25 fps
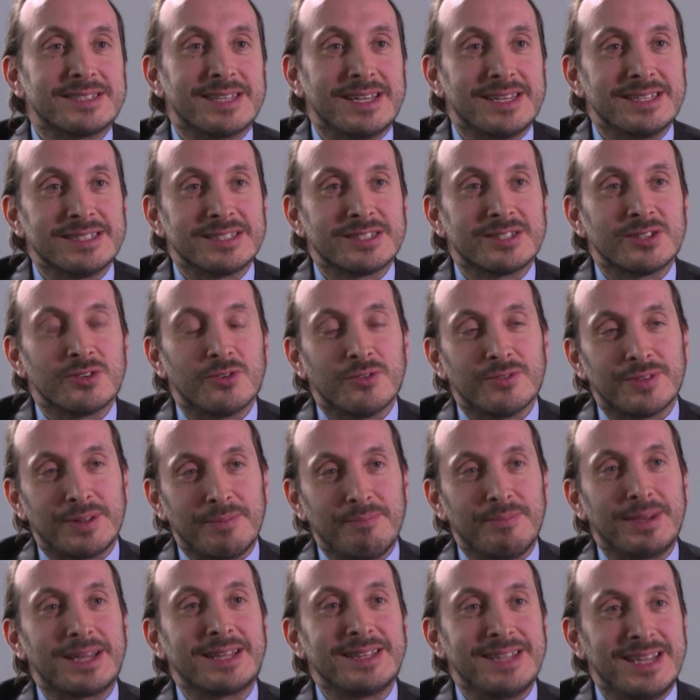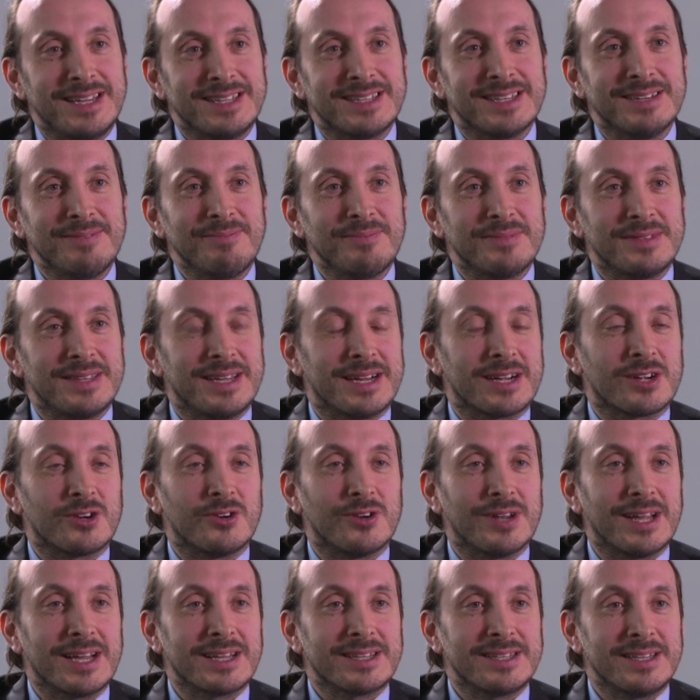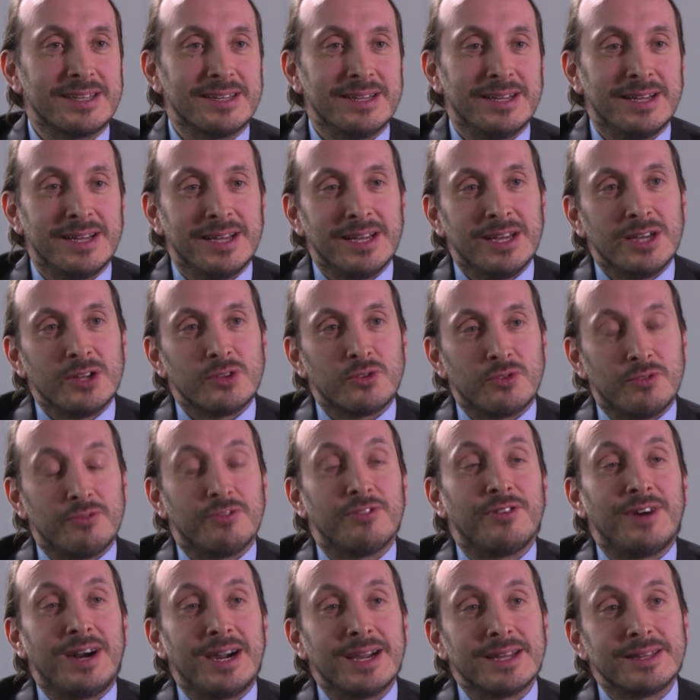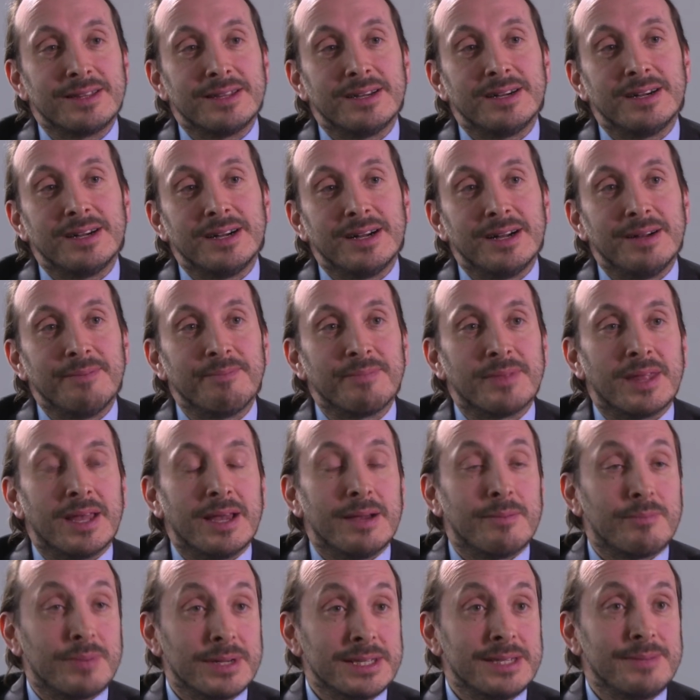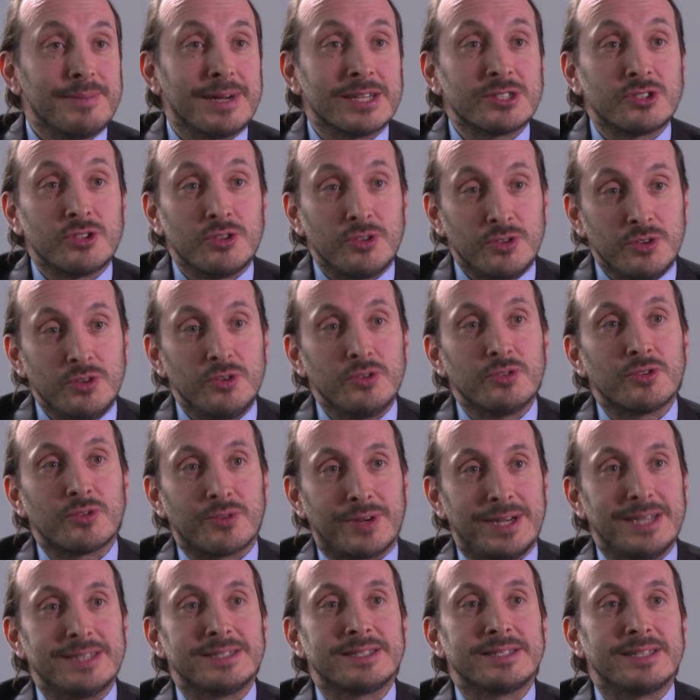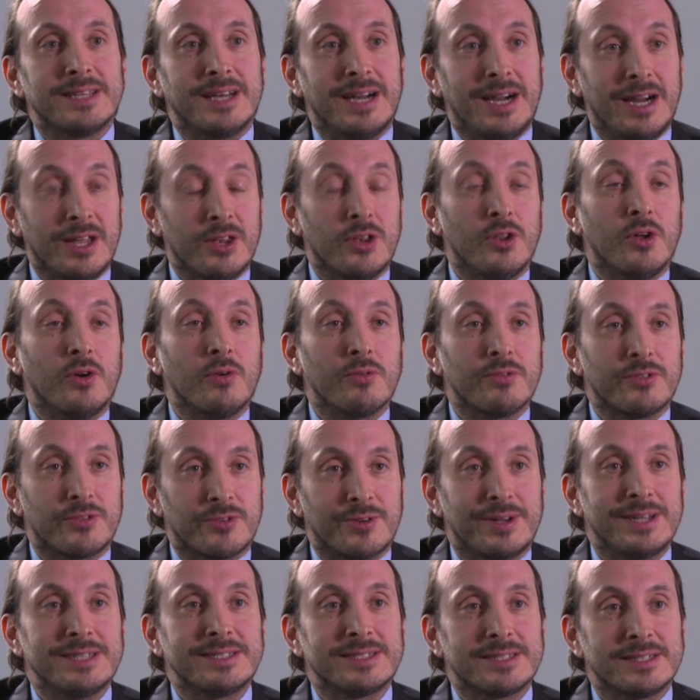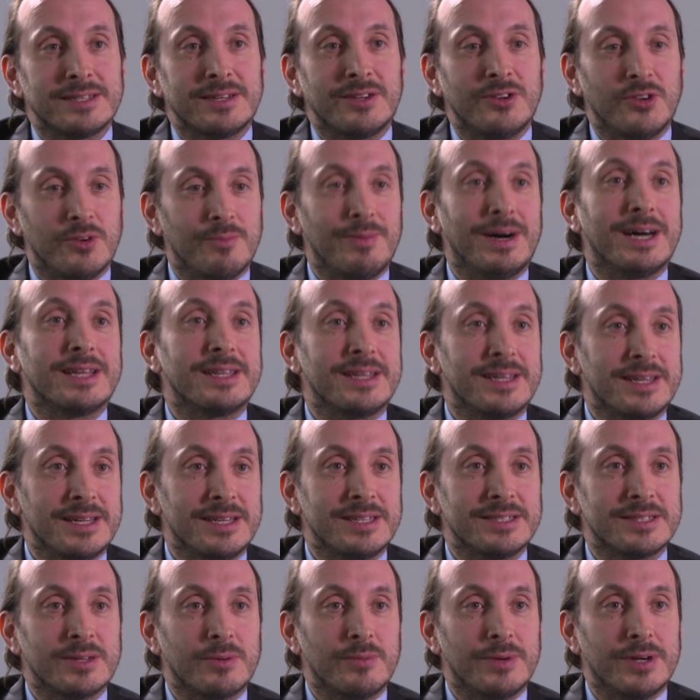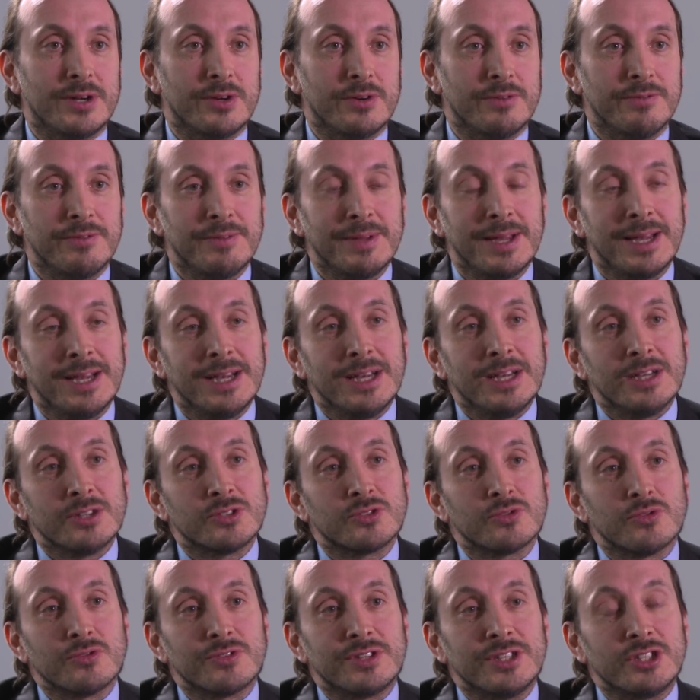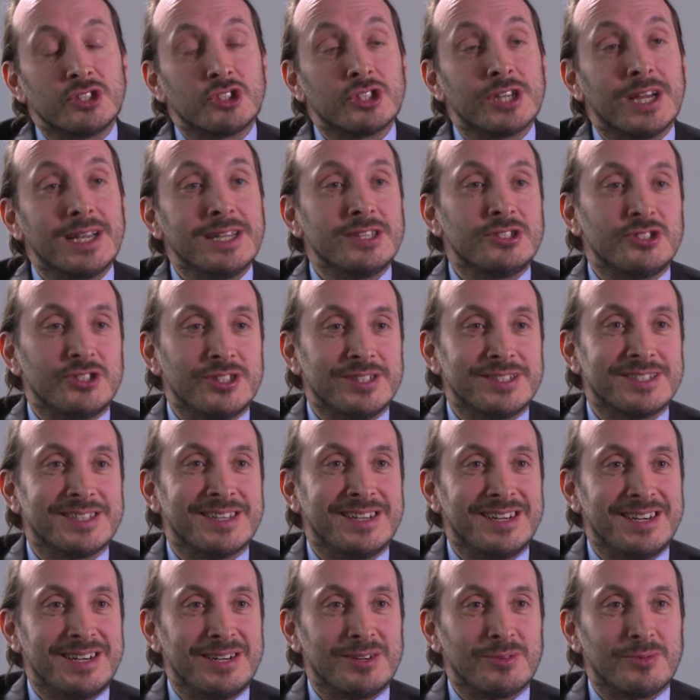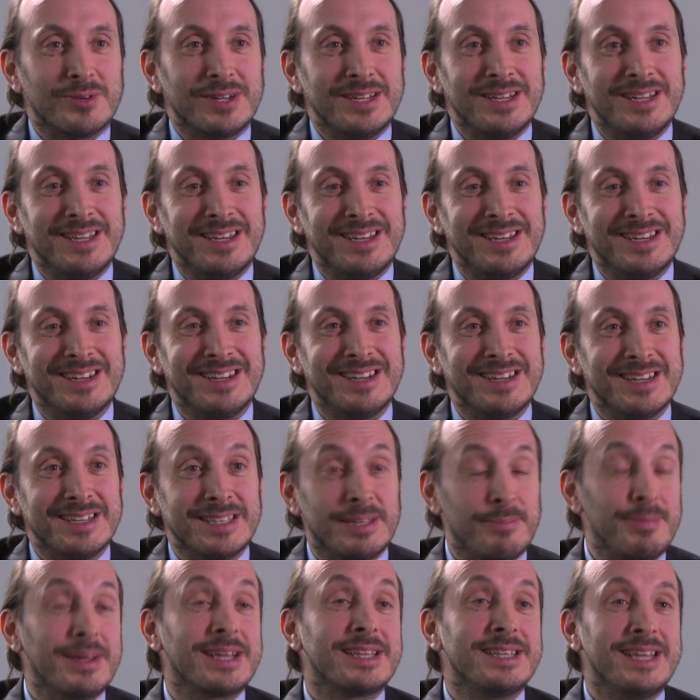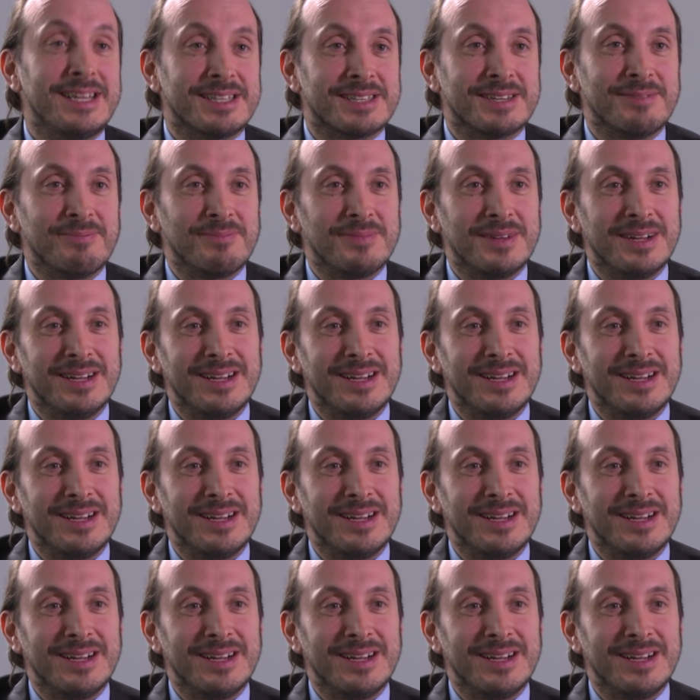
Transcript: sense of the big data they're collecting, to find pretty much new threats, unknown threats nobody is aware of. So the challenges are really the big data,